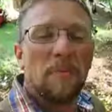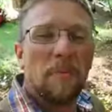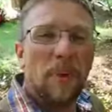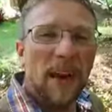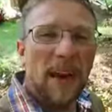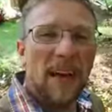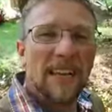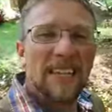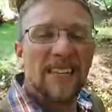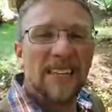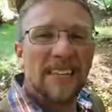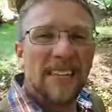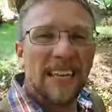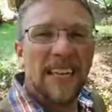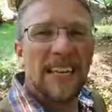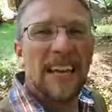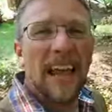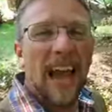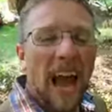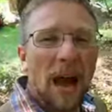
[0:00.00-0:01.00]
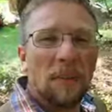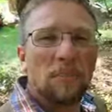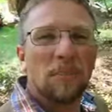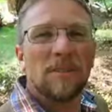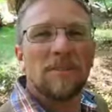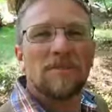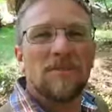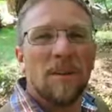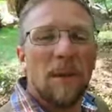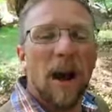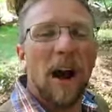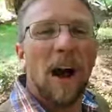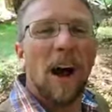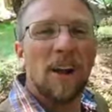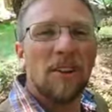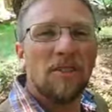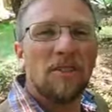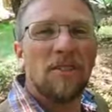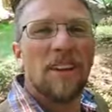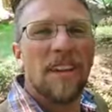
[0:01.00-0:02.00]
pigs get to eat apples from
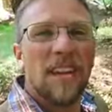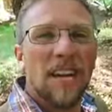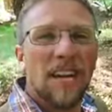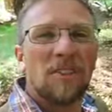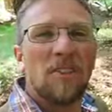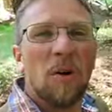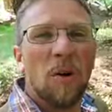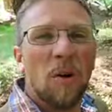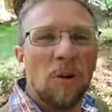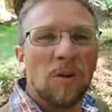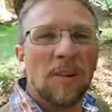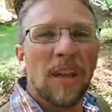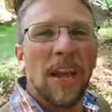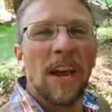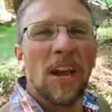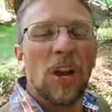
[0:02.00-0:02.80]
100-year-old